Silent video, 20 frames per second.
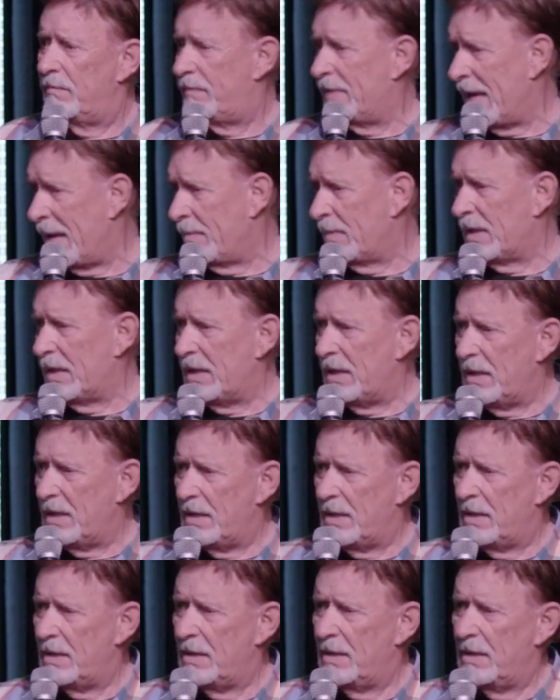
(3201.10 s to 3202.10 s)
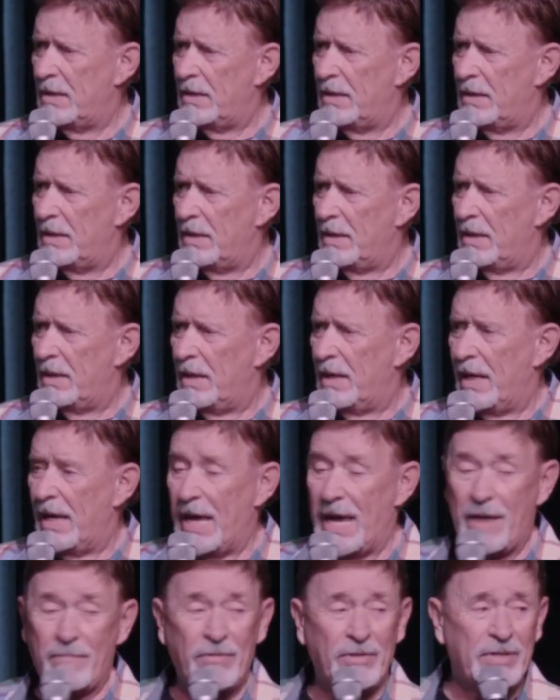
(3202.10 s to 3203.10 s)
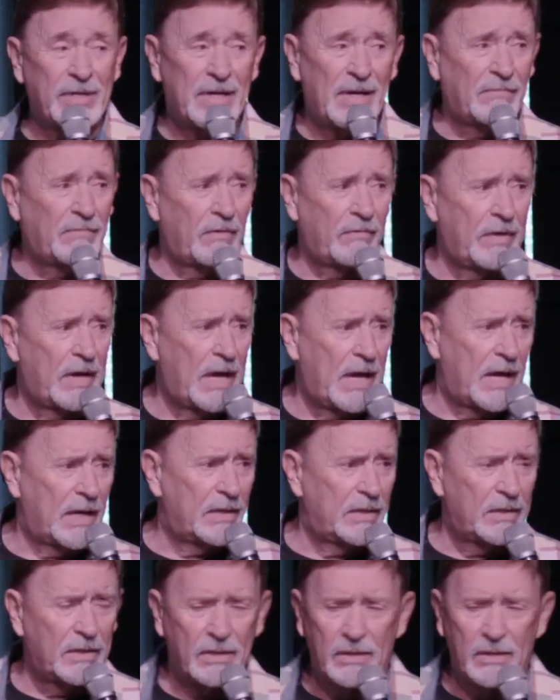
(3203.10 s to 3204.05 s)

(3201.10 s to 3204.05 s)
family, everything I've ever had,